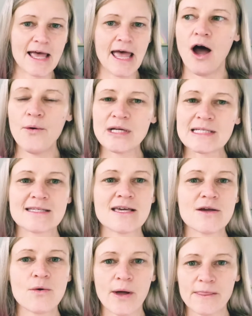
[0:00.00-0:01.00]
I want to
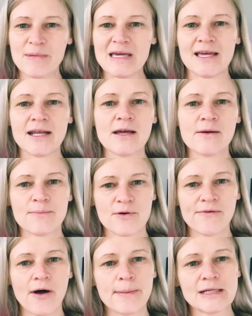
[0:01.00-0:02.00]
see what the beginning
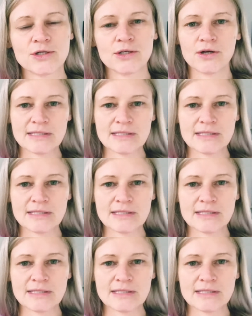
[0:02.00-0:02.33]
pre-felt picture looks